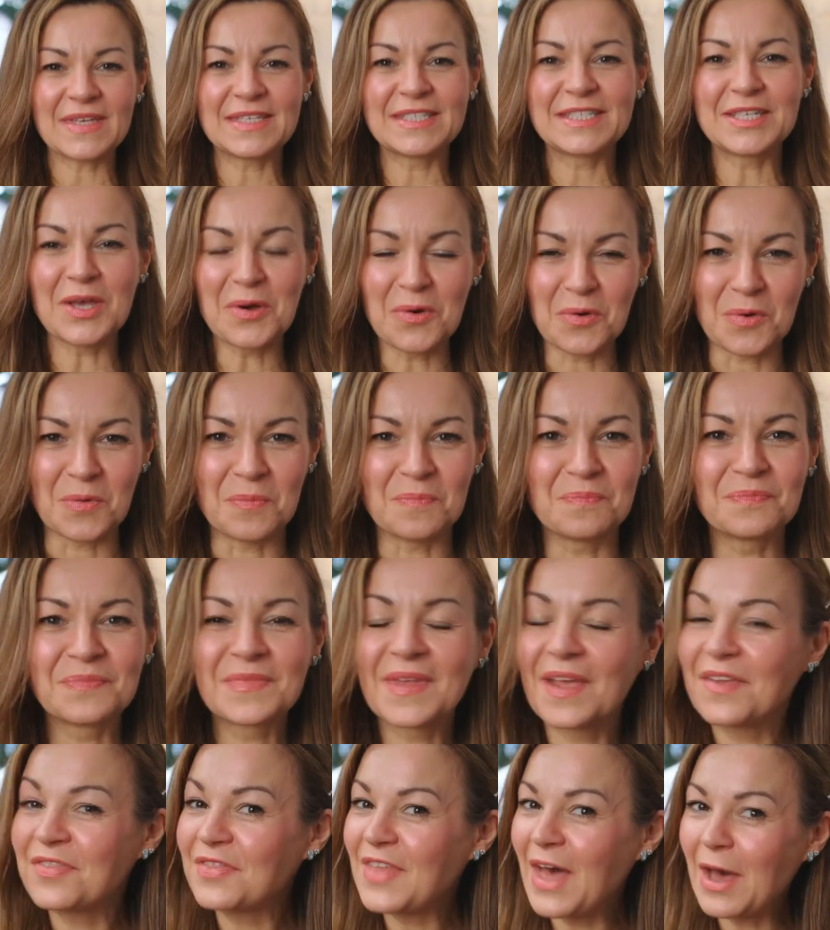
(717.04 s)
So
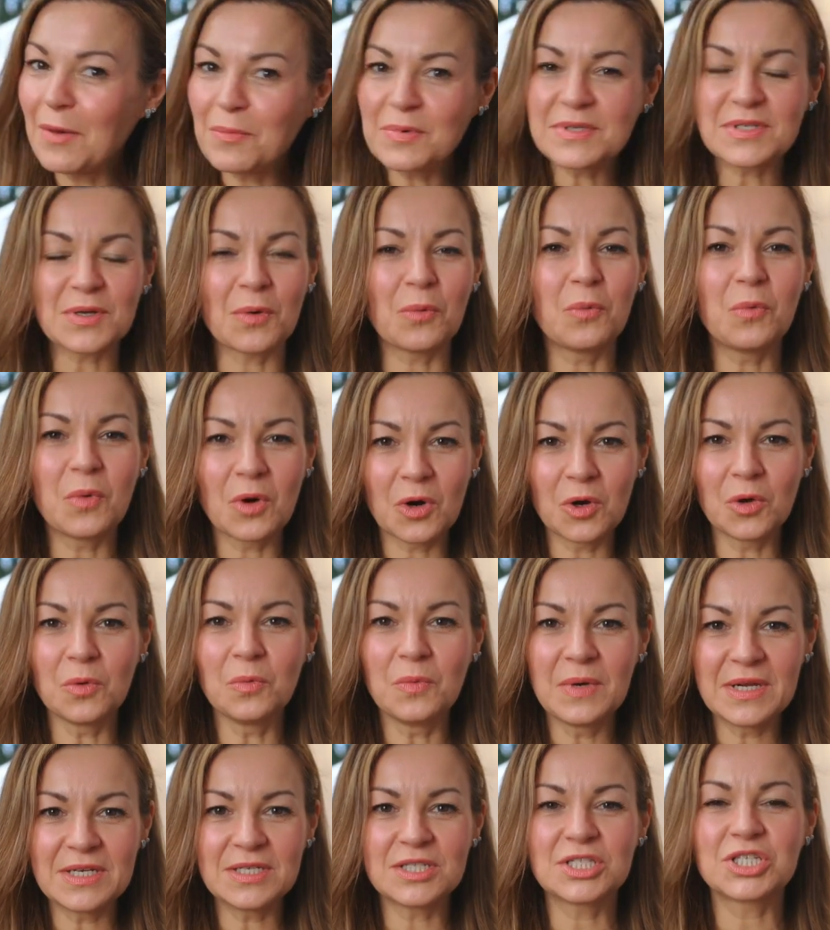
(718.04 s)
that was a
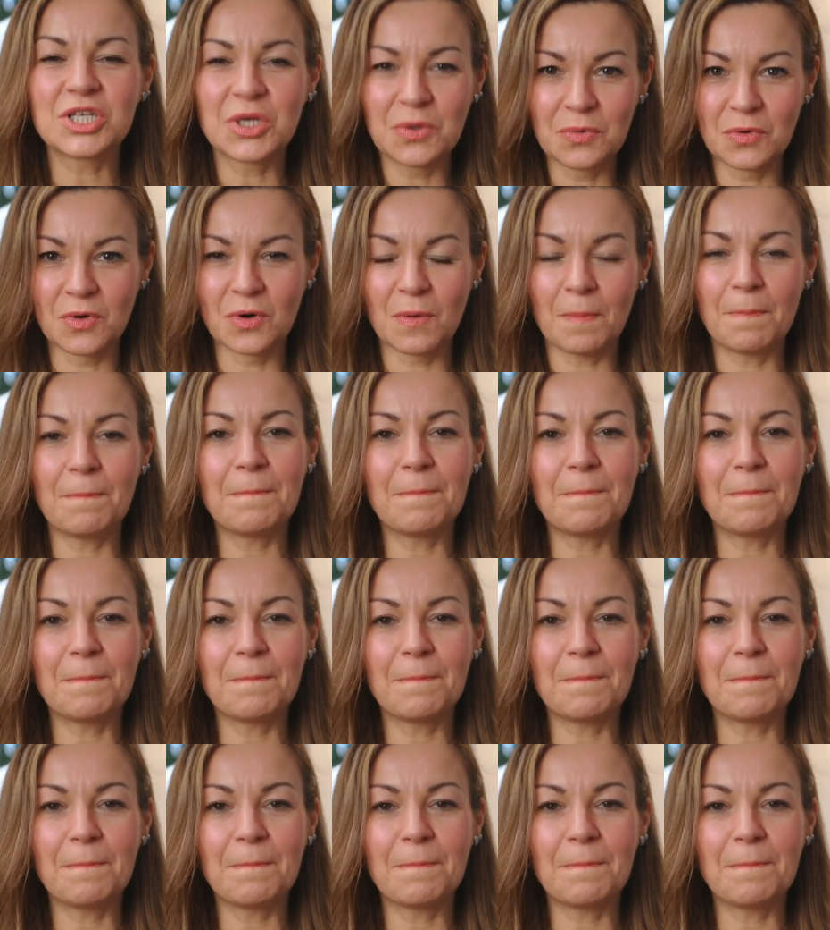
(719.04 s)
whirlwind tour